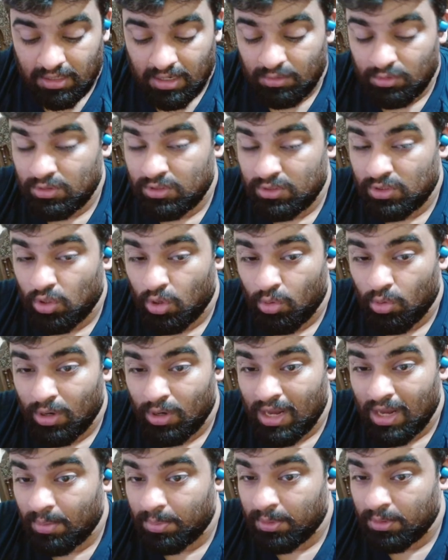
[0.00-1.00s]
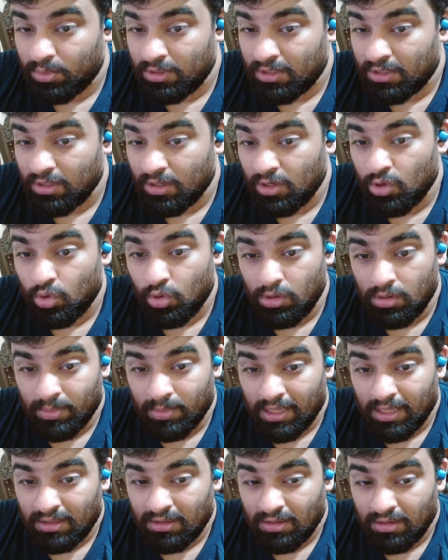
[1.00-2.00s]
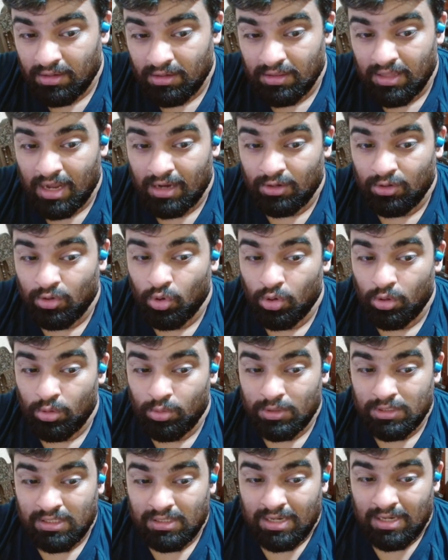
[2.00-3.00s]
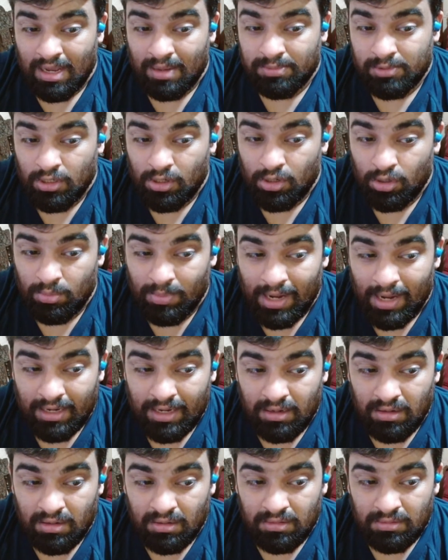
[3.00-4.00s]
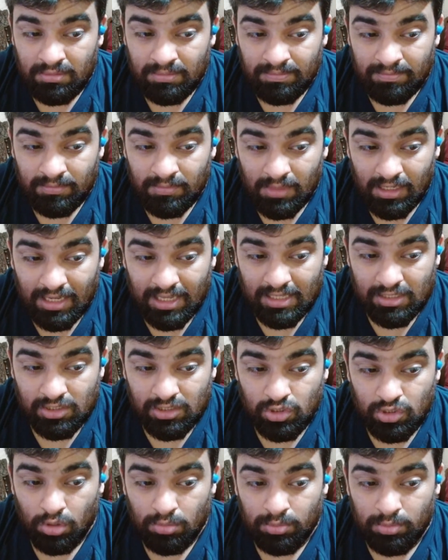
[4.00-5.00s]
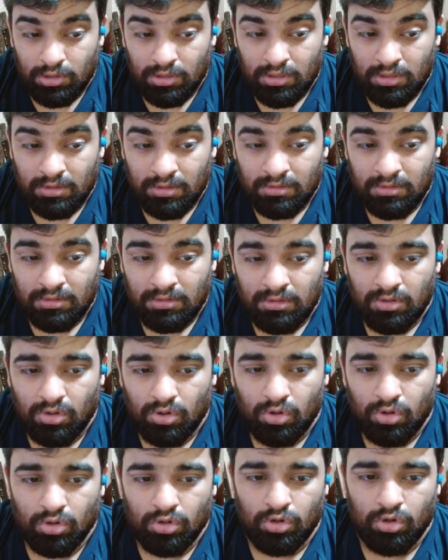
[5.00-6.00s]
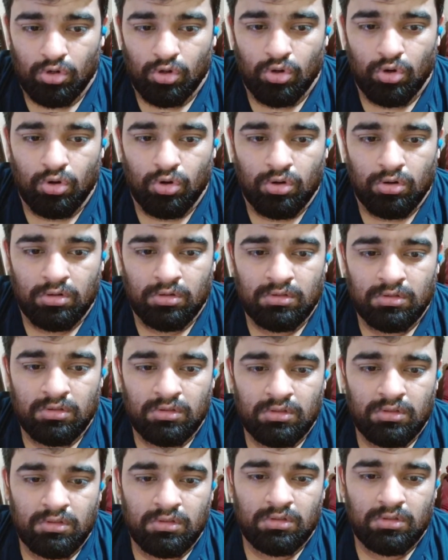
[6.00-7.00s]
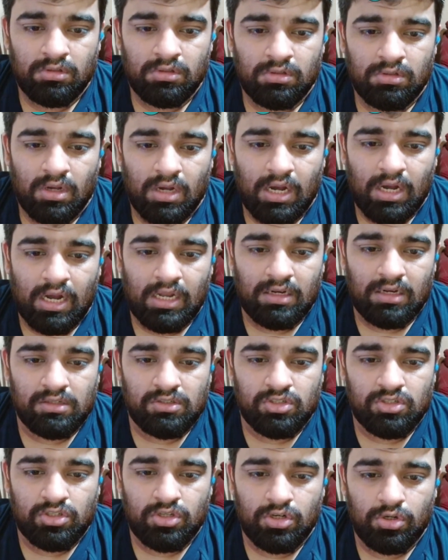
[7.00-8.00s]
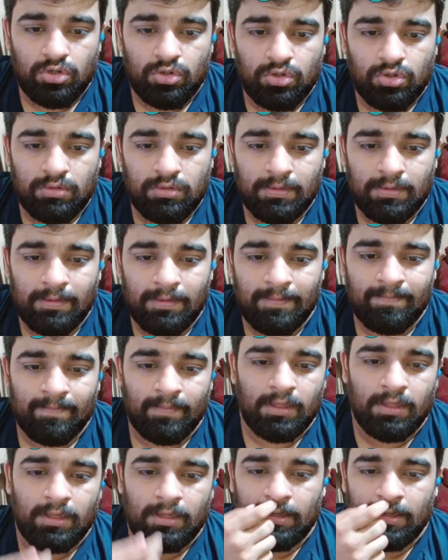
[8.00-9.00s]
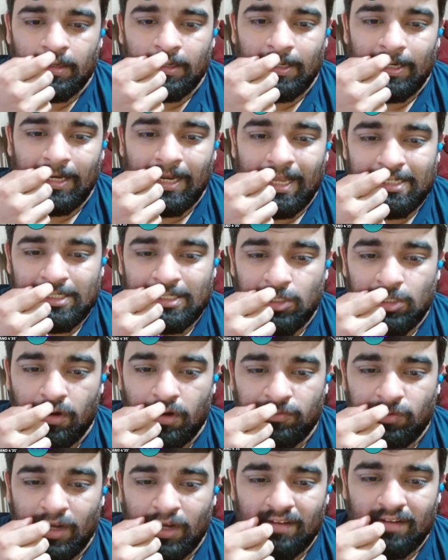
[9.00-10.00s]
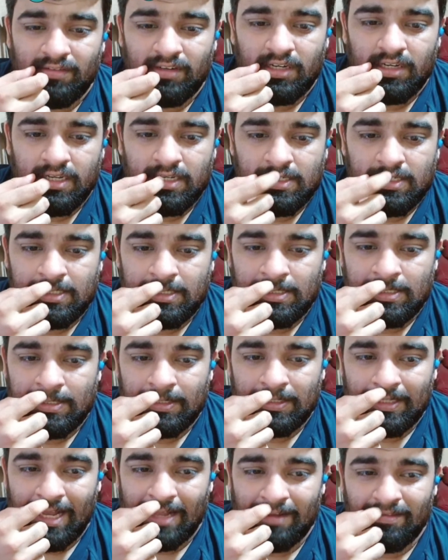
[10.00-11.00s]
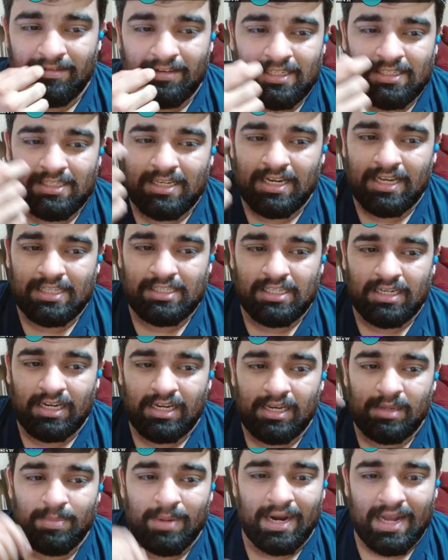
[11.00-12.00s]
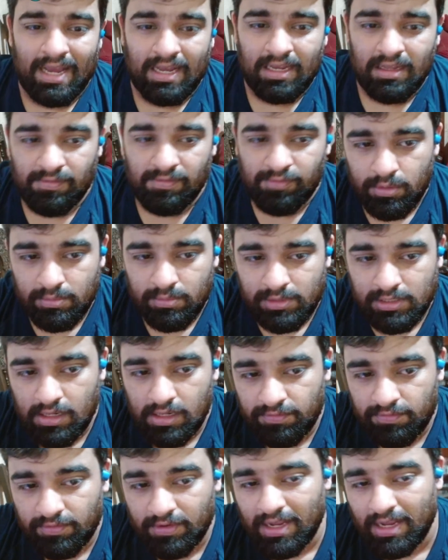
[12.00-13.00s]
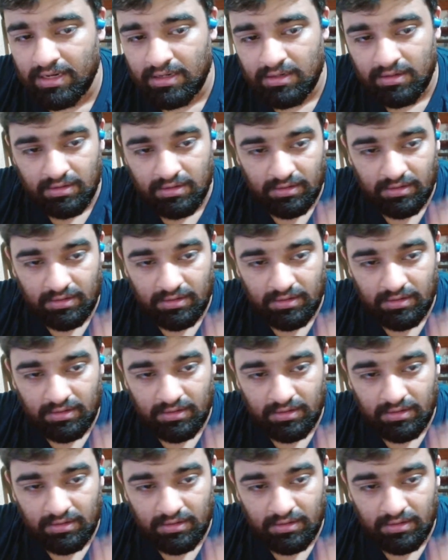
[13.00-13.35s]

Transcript: we saw what happened with the goal, man. That goal was an absolute blinder against Dortmund. Oh no. Haaland's through. Lays it off to Alvarez. Alvarez creates a really bad angle for himself and